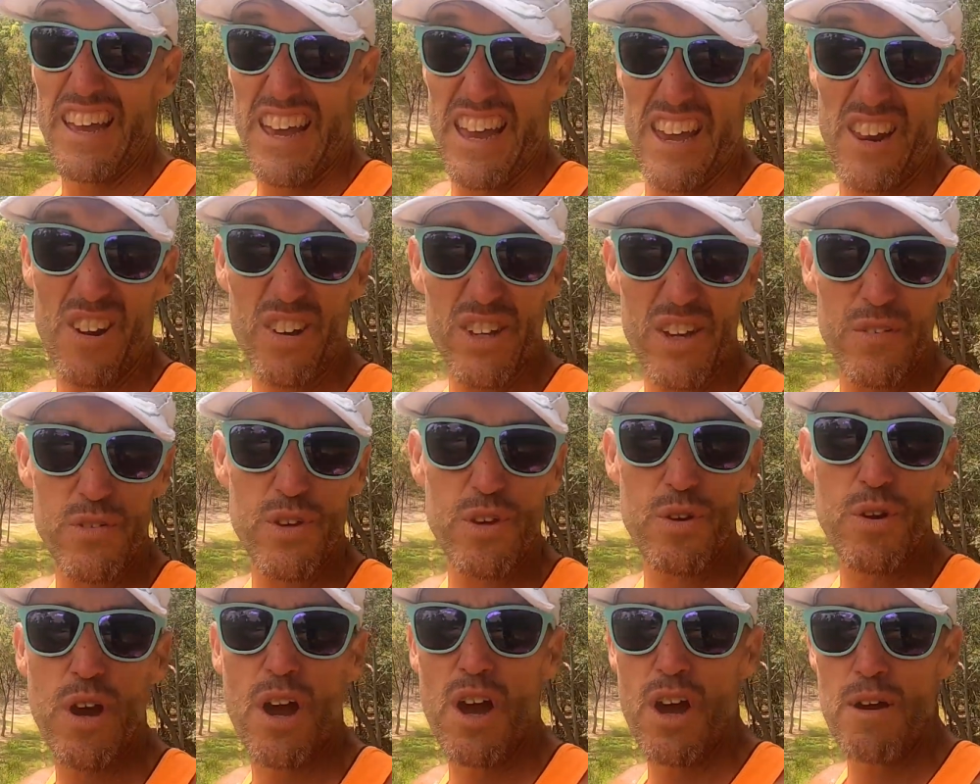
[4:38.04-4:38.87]
and I'll give
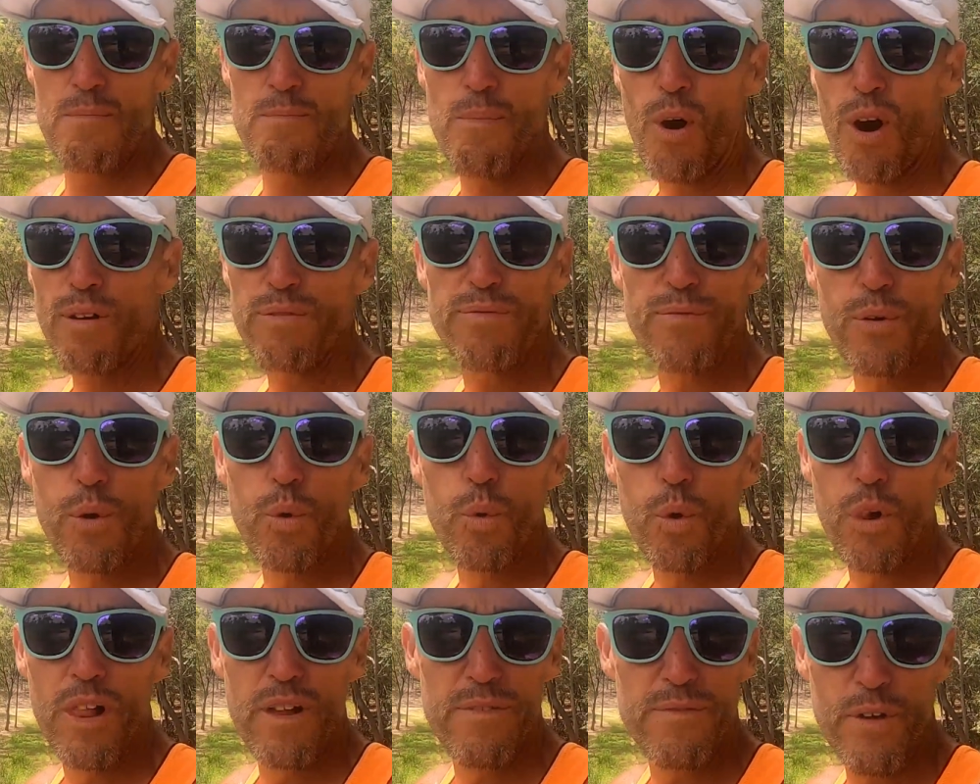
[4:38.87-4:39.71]
you my
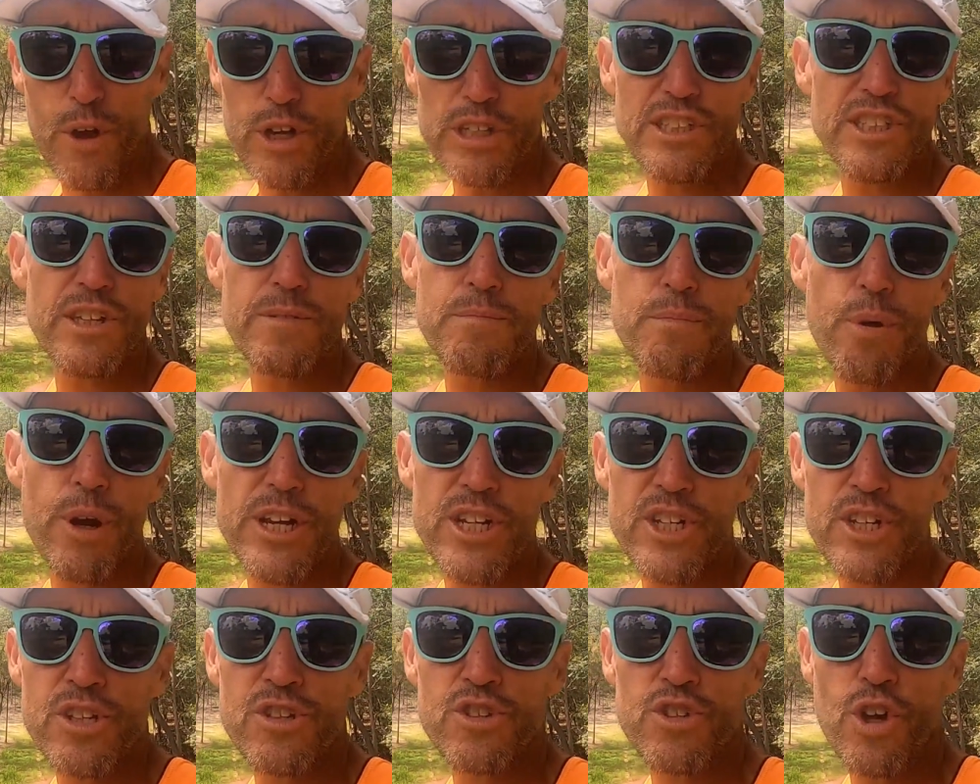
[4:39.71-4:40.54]
full first
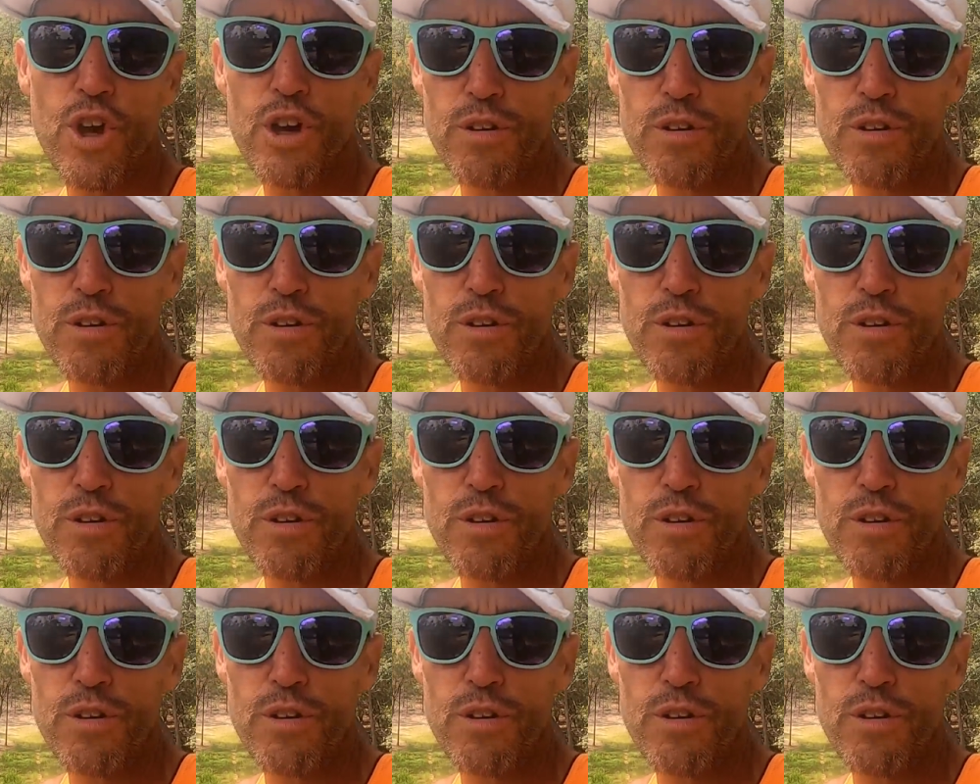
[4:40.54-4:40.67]
impressions